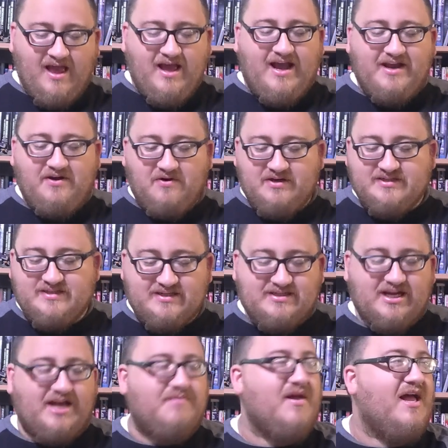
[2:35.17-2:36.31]
I noticed this
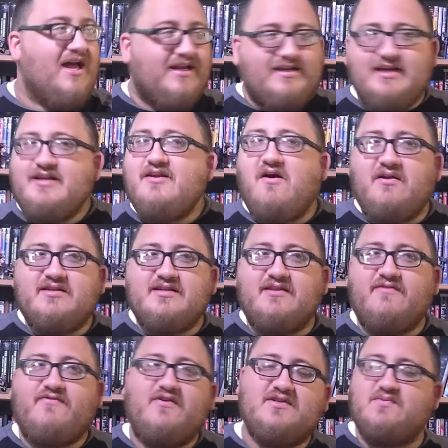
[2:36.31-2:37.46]
time, didn't notice in the
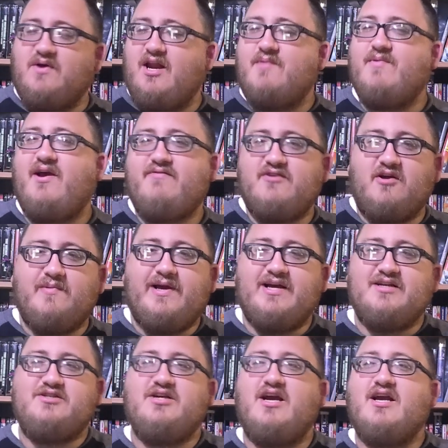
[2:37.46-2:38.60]
first one, I might have to go back
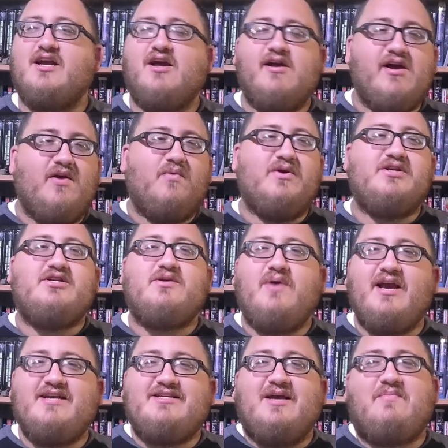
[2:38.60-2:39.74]
and check, when she
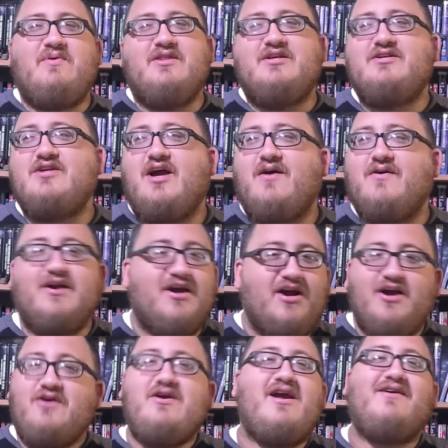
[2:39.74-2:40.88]
wakes up in the shower,
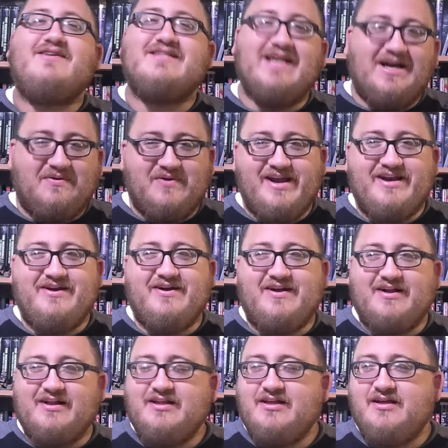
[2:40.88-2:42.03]
her hair is not wet at
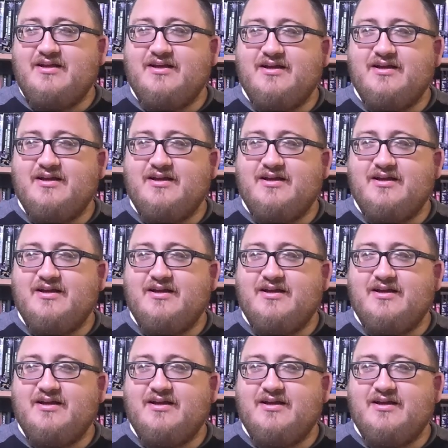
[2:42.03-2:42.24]
all,